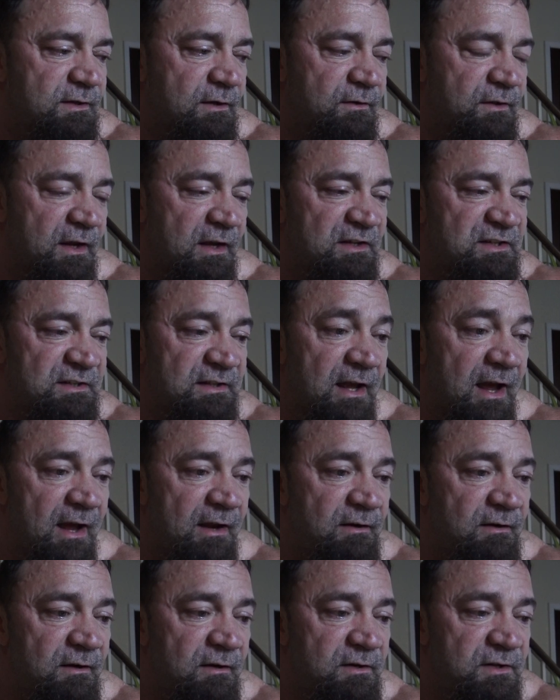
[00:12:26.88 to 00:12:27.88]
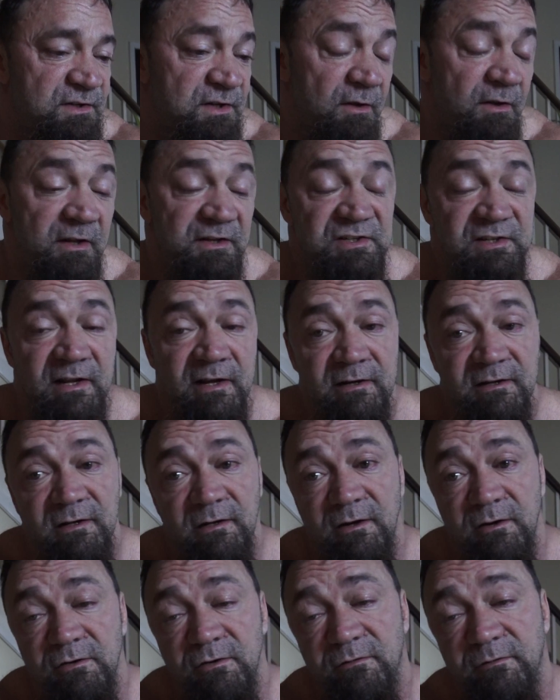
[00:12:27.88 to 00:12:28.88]
So that's that. So that's like,
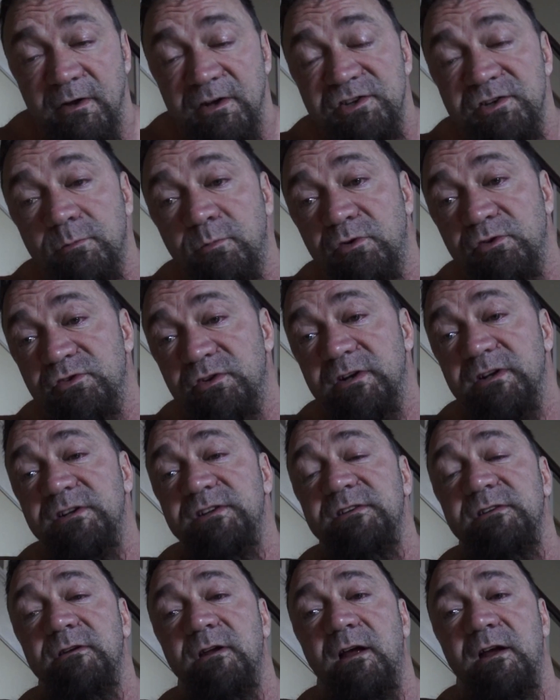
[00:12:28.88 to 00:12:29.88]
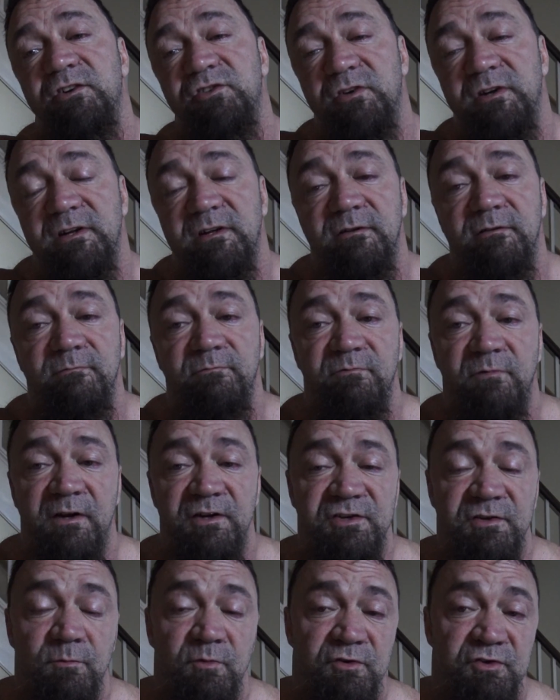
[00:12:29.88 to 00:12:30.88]
you know, your vegetable drinks. I drink
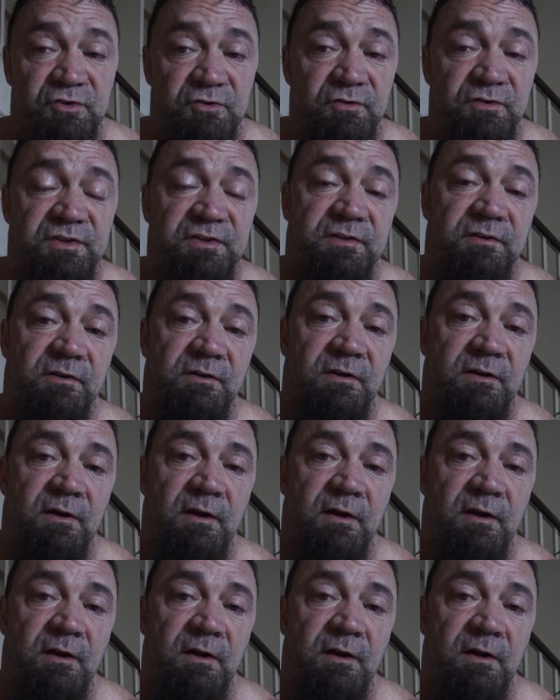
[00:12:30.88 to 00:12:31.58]
vegetable juice,